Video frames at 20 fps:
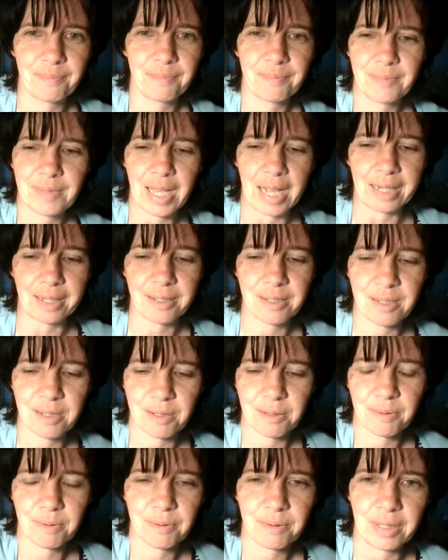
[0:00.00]

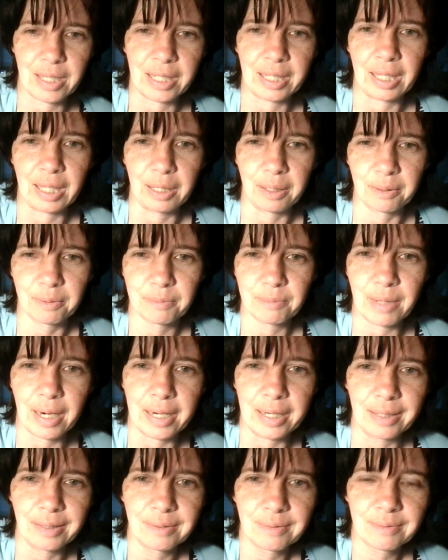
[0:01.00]
text thingy
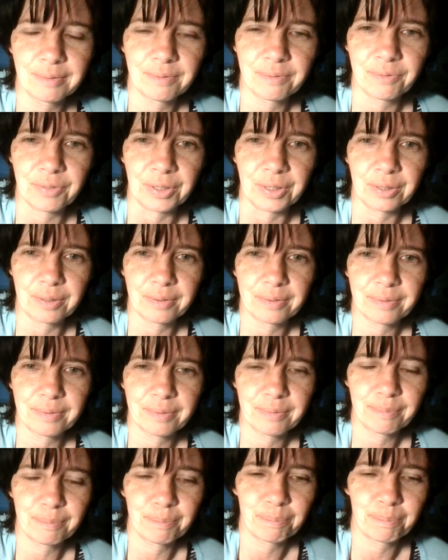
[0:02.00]
right for
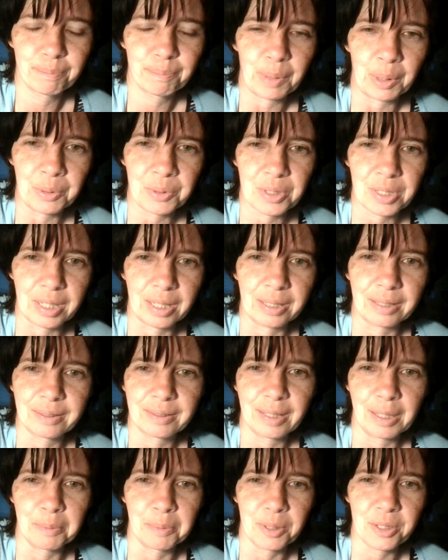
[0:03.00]
posting
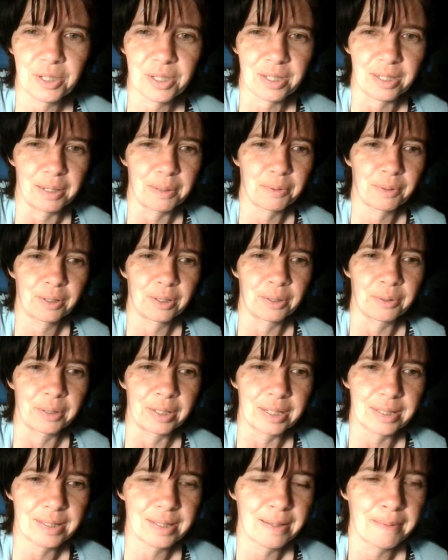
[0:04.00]
images on
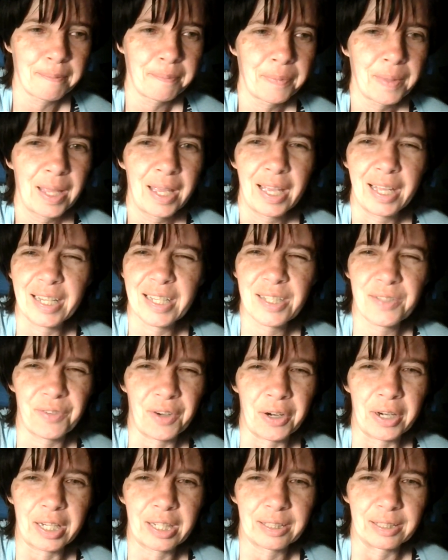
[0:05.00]
Goodreads. It is
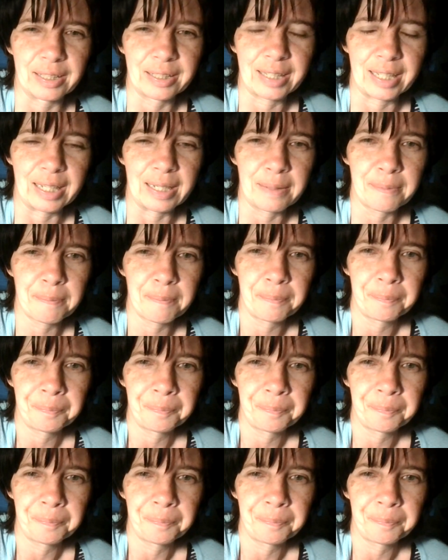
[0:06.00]
very clunky.